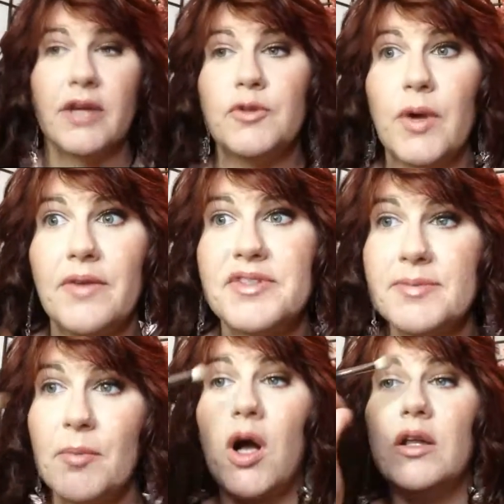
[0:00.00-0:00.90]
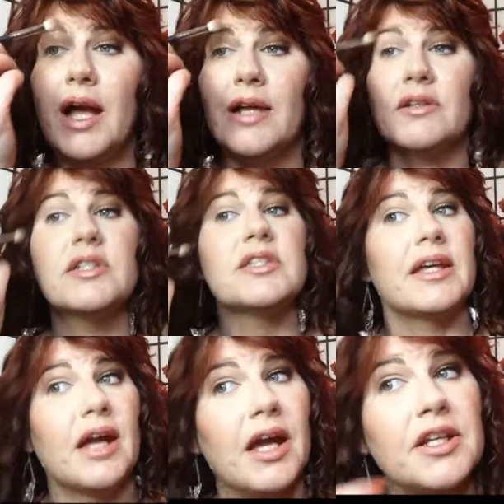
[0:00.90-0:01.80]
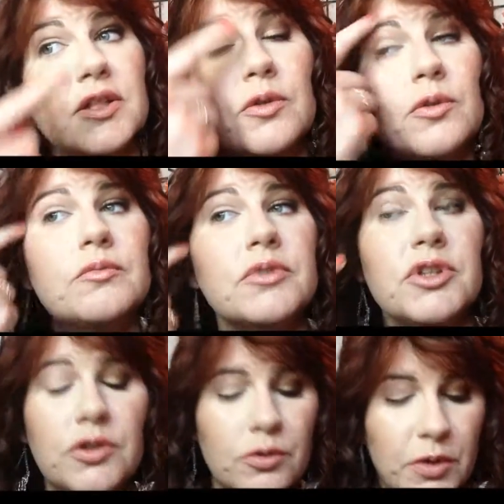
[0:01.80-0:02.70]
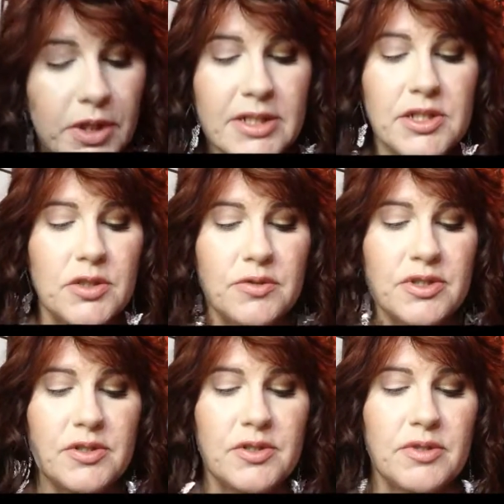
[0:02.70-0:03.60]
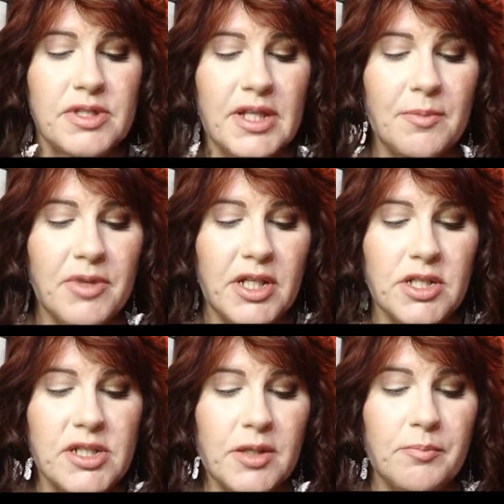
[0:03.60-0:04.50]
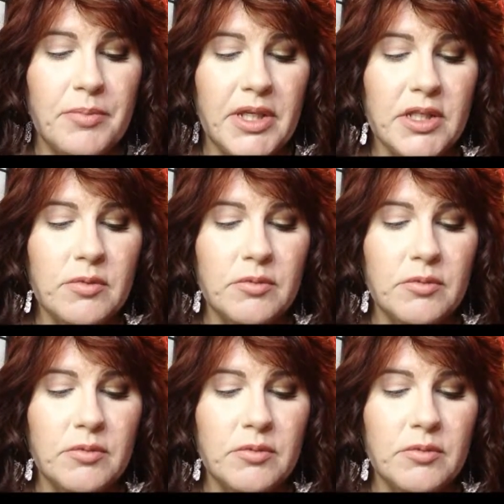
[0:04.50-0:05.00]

if you have small eyelids like I do, you can do the same thing. Just take a big